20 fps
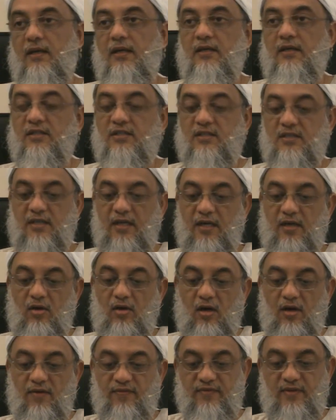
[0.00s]

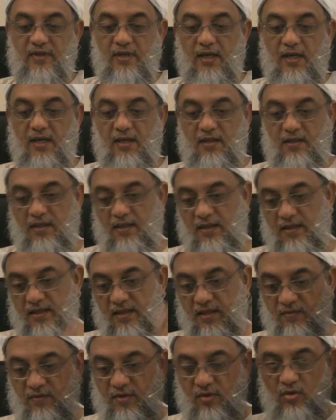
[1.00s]
instead of the
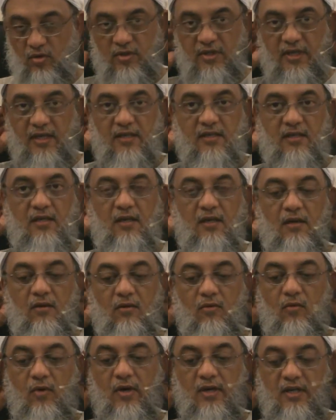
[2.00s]
akhirah and we looked at
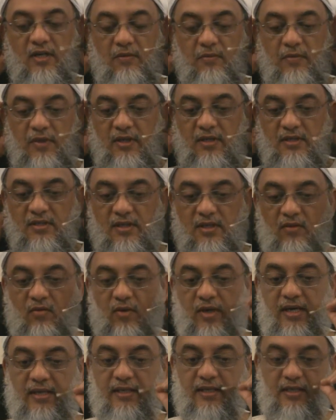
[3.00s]
what it means and
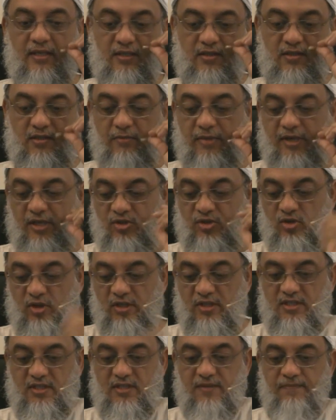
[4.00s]
why that is a bad
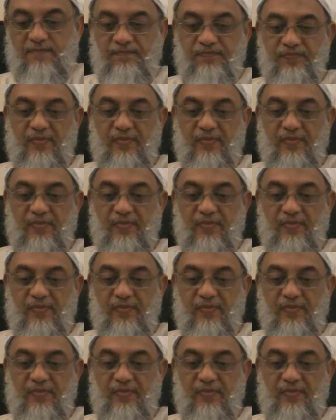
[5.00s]
choice